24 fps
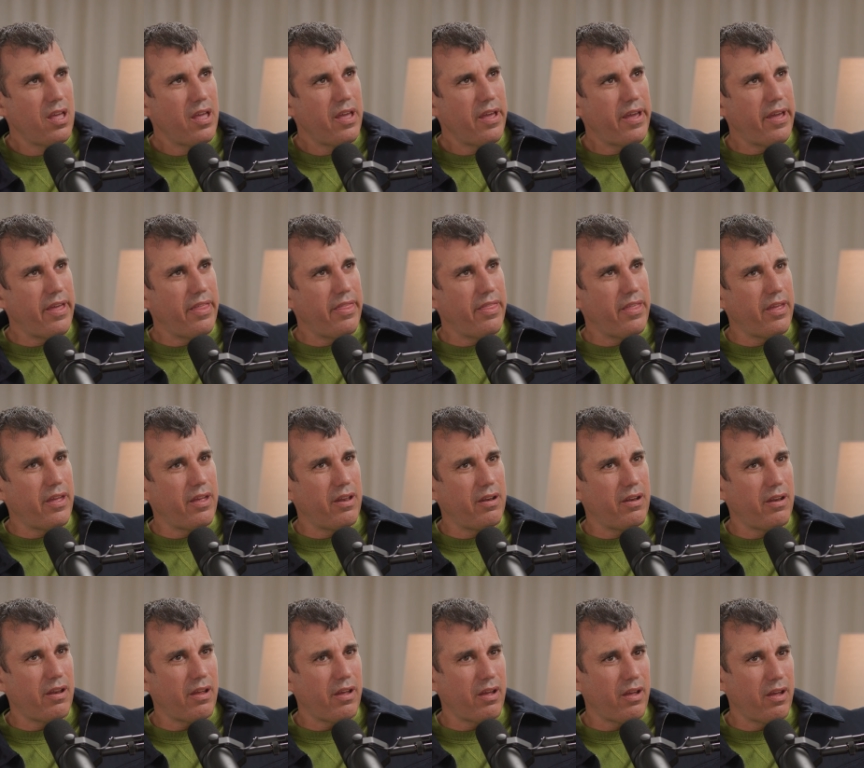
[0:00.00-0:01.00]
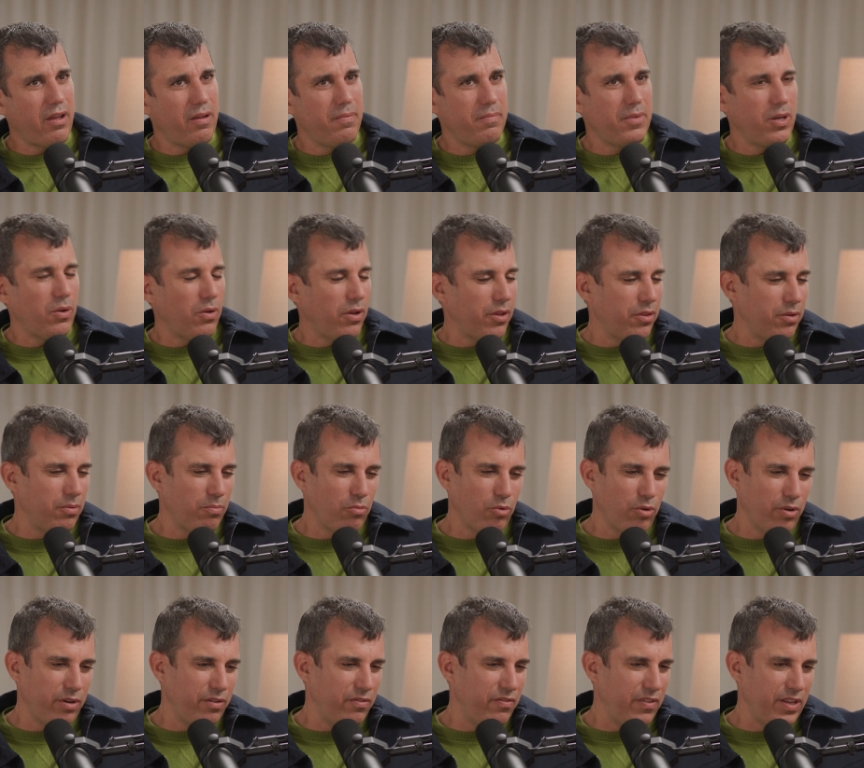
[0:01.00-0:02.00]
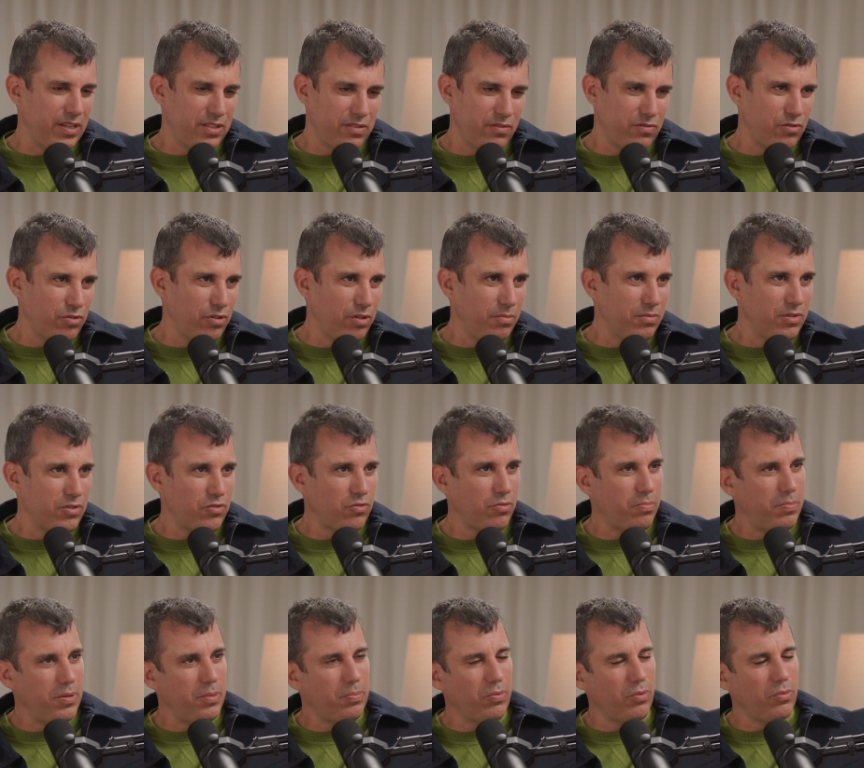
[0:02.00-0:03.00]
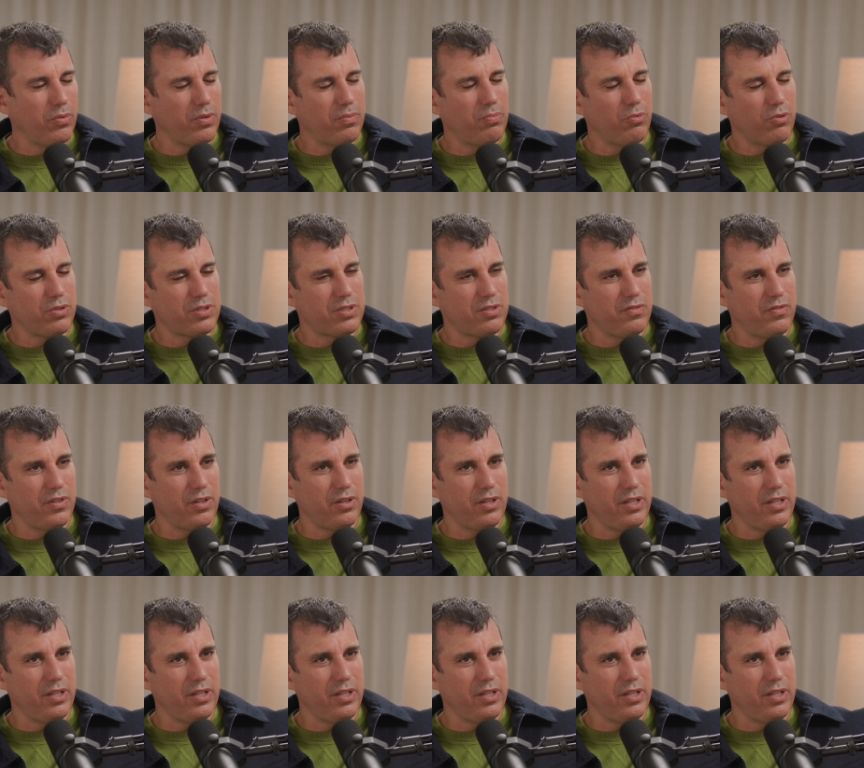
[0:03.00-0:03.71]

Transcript: and then other more invasive treatments for people with more severe